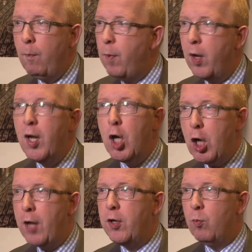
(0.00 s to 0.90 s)
But
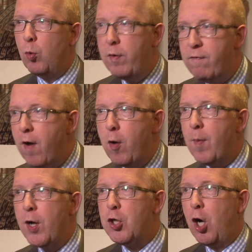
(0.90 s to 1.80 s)
London will be very
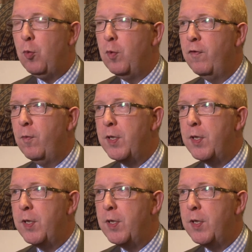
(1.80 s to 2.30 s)
much open for